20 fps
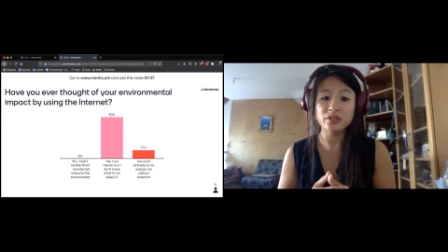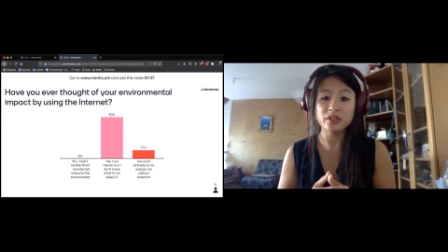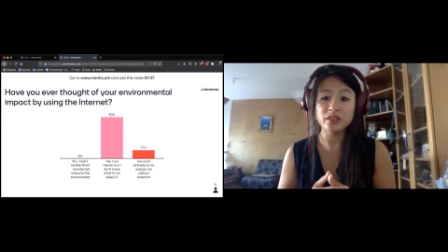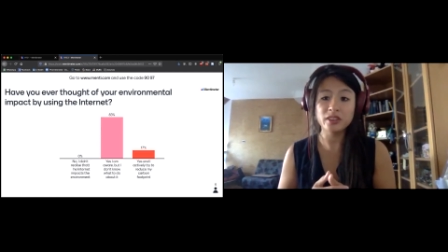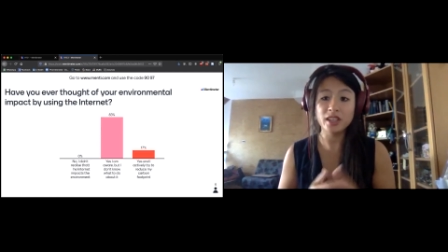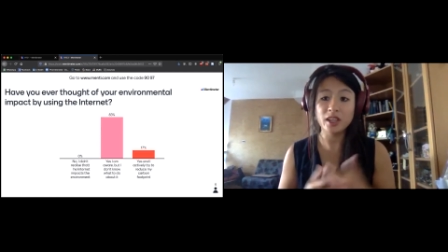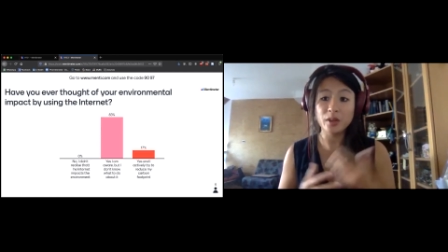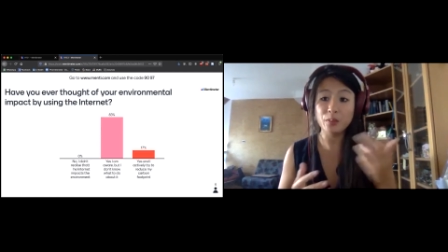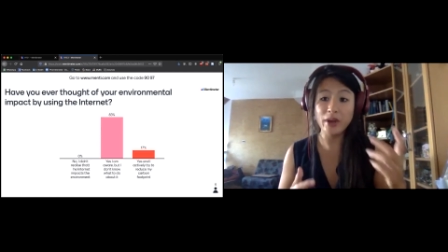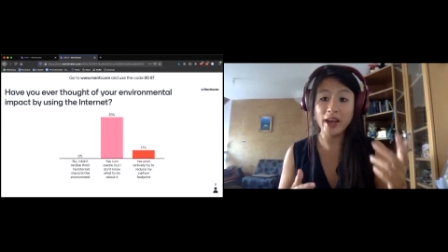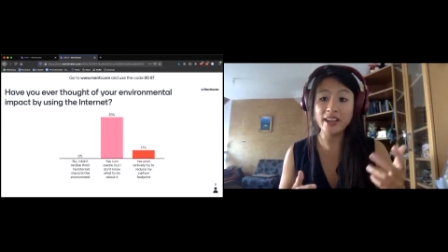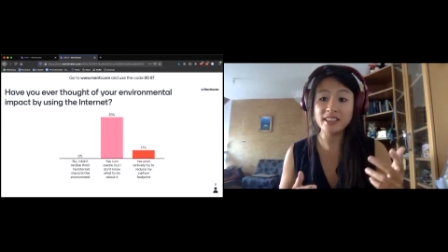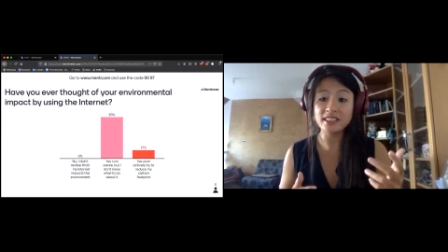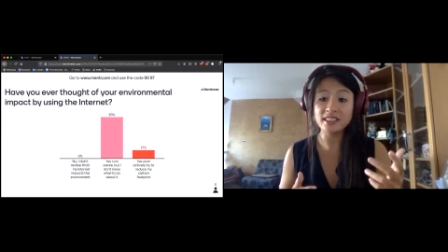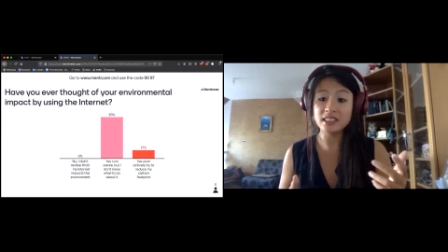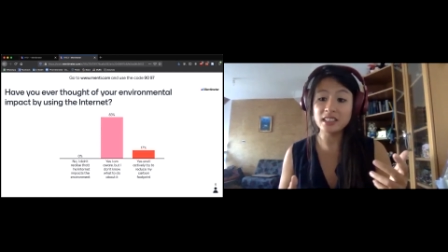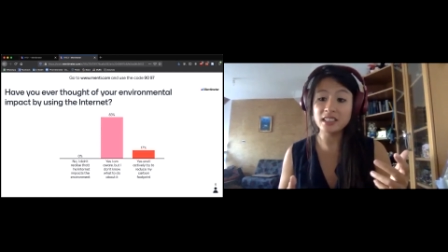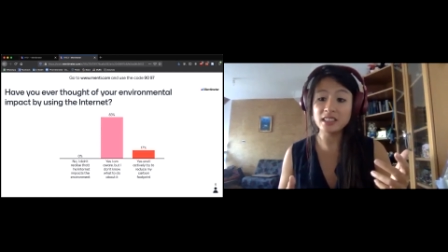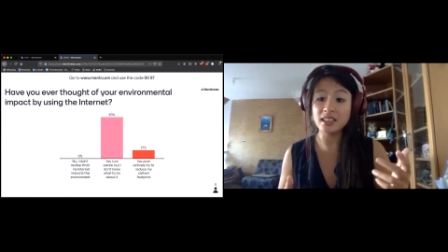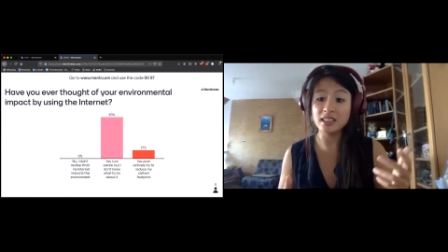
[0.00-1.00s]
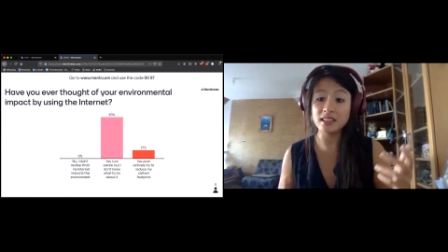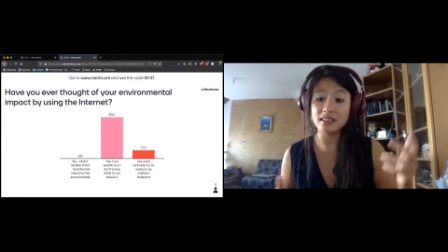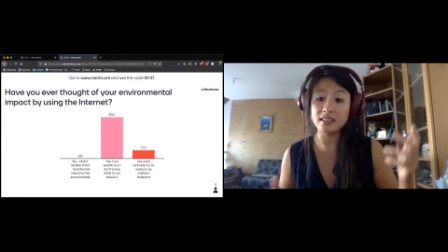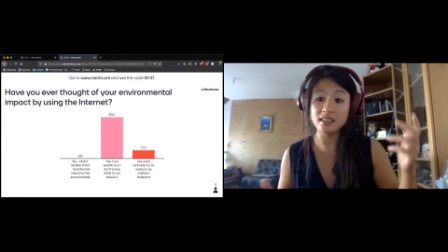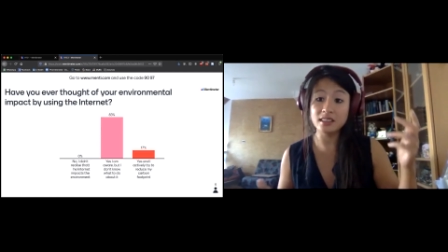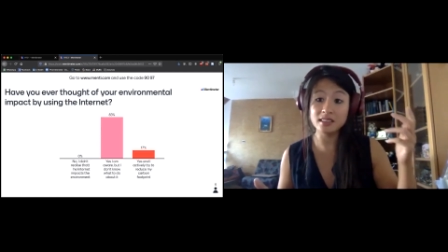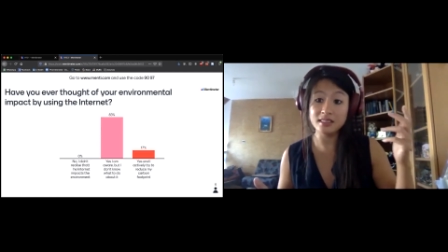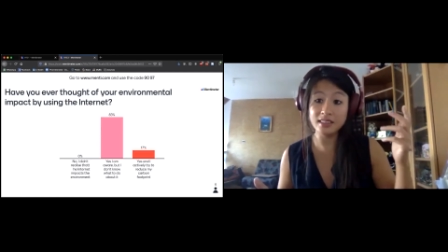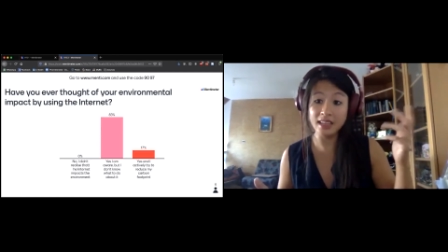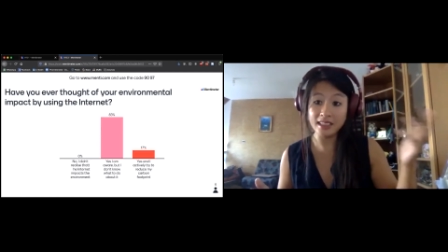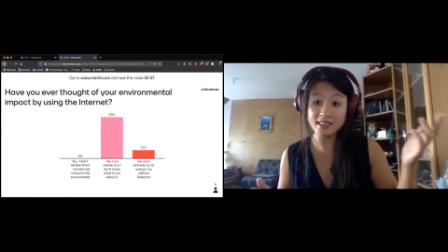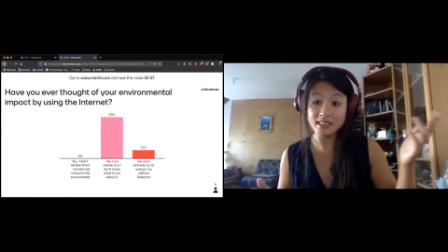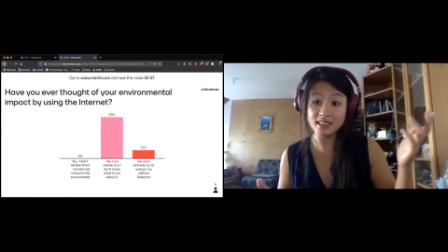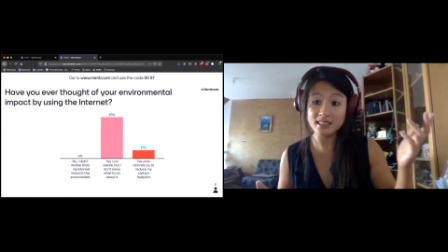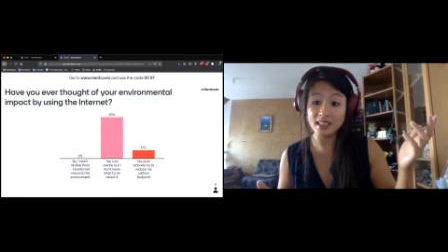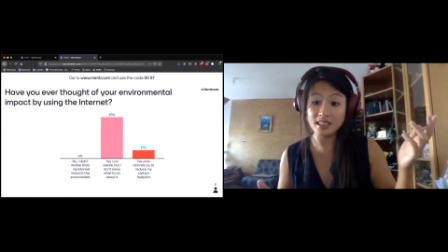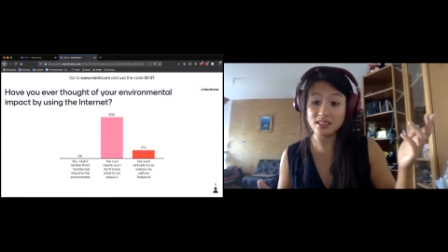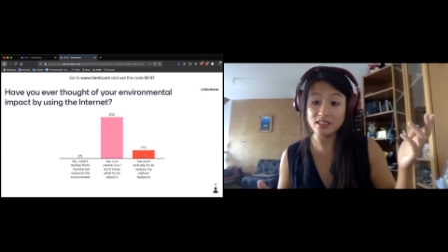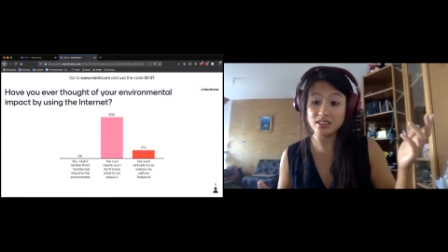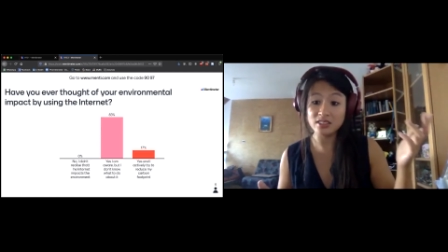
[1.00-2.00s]
the capacity that the data
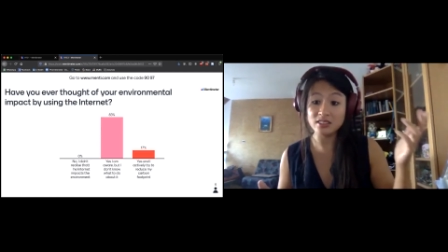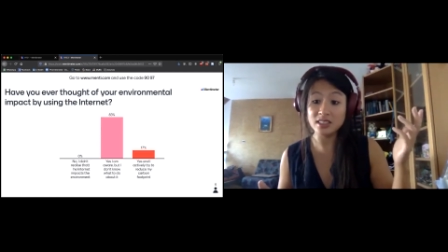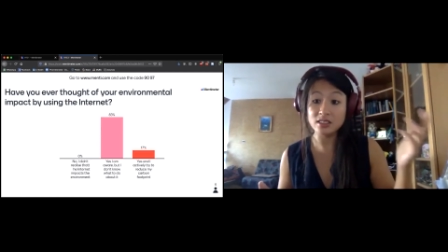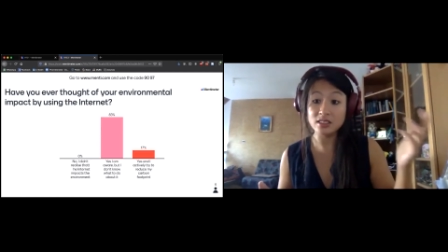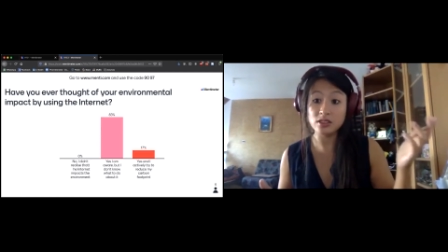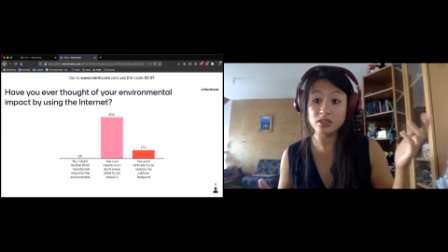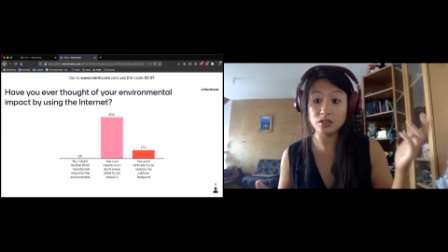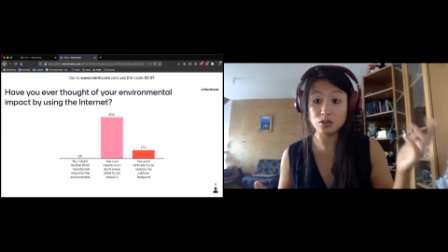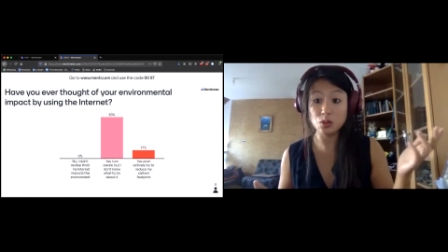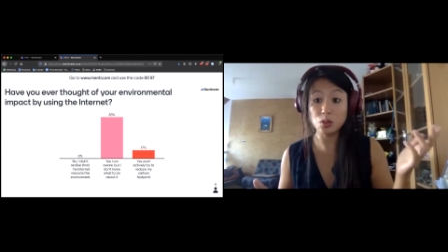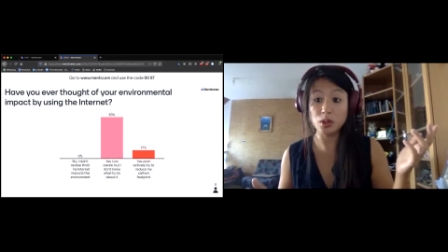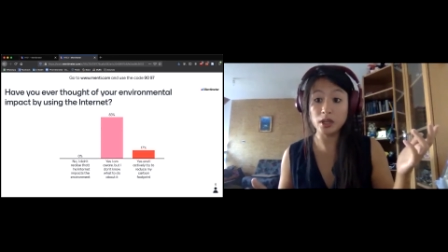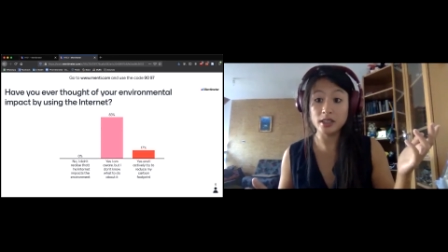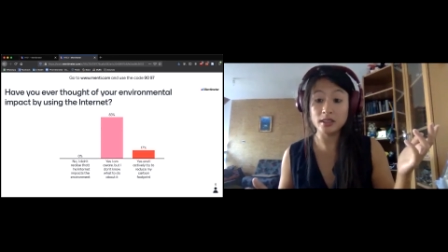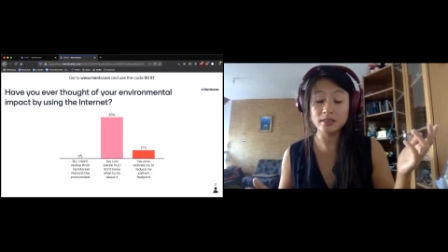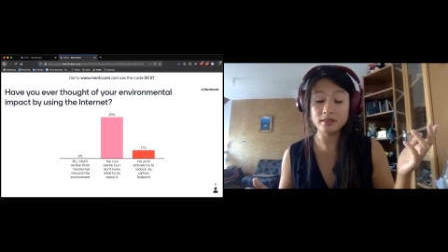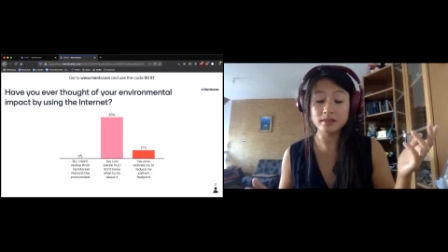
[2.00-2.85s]
centers need to store.